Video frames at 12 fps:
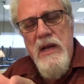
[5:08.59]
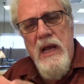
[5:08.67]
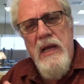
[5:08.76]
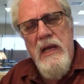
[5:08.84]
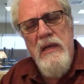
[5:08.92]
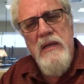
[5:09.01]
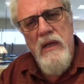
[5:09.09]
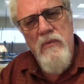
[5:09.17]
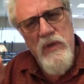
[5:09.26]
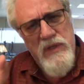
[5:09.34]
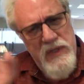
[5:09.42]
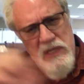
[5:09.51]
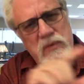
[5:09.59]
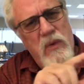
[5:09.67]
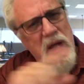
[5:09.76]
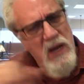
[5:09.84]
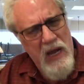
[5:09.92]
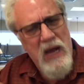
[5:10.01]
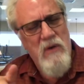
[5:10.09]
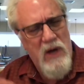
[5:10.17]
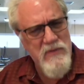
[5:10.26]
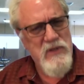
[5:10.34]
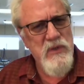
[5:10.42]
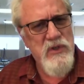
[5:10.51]
And was this how
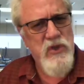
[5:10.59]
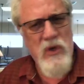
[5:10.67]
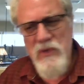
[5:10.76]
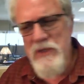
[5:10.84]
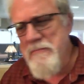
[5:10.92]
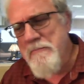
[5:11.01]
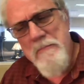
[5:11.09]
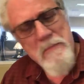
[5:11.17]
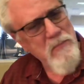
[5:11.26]
Hafs was chosen?